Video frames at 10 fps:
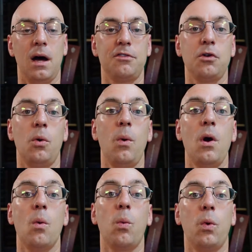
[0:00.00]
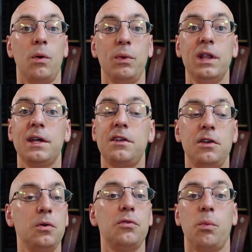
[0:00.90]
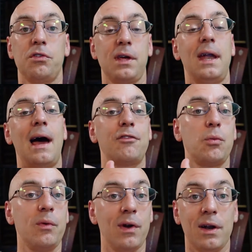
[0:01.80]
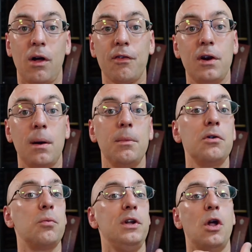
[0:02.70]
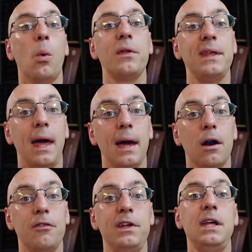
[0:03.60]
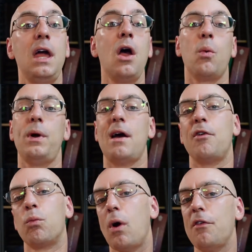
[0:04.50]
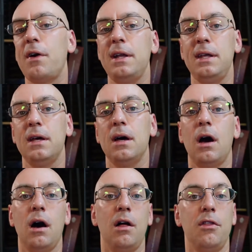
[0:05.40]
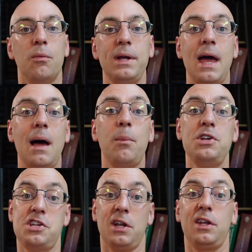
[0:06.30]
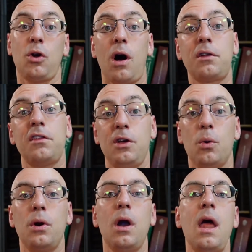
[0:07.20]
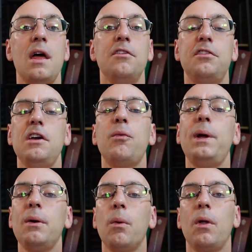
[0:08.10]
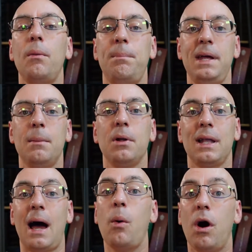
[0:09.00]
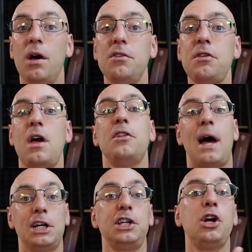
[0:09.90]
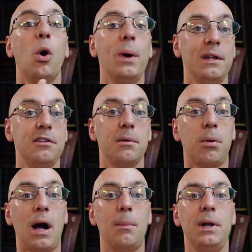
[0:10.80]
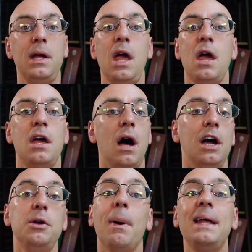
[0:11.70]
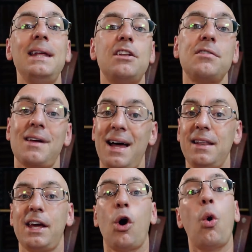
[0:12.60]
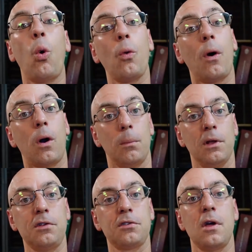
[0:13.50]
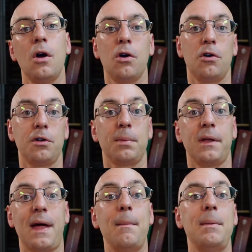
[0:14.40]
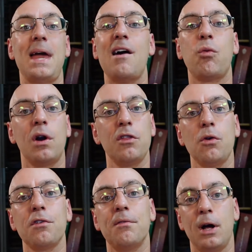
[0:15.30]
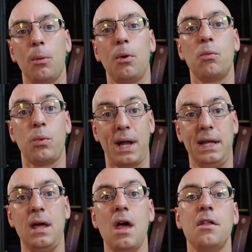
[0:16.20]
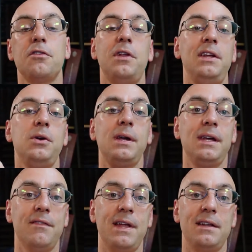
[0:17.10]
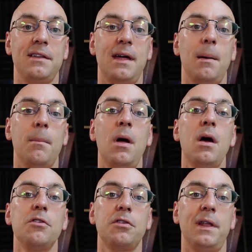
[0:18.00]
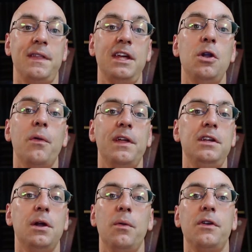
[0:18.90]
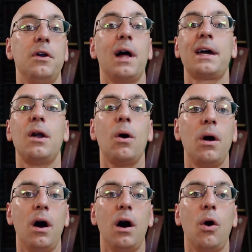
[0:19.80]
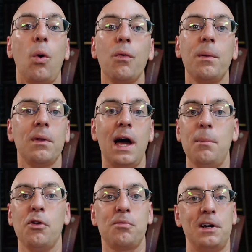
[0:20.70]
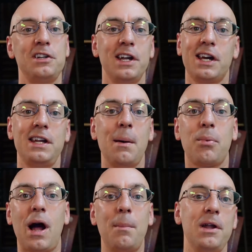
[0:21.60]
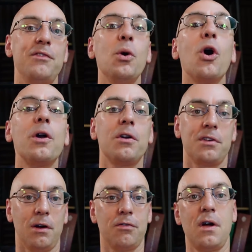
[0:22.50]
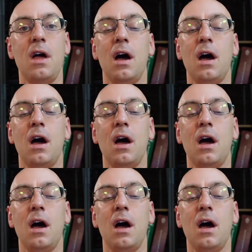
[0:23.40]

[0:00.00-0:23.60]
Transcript: So what we like to do is, once again, after we ran all of our numbers, we know what the ARV, we have a rough idea of the rehab, we generally talk to the owner, see if we will be able to allow us to actually go into the property. You might need to sign like a hold harmless or something like that. Maybe have one of those available and ready so that you can give that to them so that they know that, that you're not going to hold them liable, especially in a condemned property, if you hurt yourself.